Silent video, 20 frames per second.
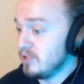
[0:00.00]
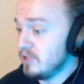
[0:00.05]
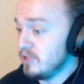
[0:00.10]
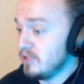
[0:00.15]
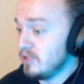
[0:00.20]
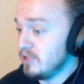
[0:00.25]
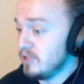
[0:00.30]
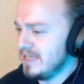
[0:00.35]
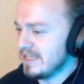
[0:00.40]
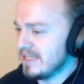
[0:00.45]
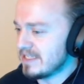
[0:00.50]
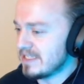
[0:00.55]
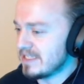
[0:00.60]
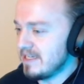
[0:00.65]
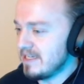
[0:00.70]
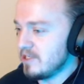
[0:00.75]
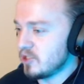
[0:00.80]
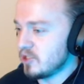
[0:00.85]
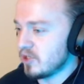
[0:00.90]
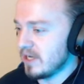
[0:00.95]
Use
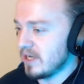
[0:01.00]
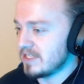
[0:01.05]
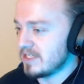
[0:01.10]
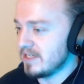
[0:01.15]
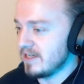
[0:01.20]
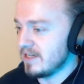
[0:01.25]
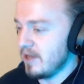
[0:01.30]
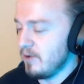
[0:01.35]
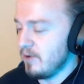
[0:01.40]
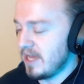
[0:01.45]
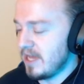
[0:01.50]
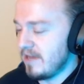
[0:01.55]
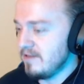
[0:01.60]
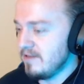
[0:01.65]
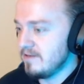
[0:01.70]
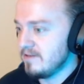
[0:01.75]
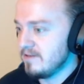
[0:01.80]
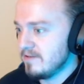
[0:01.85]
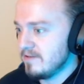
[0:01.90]
mist, interesting. Okay,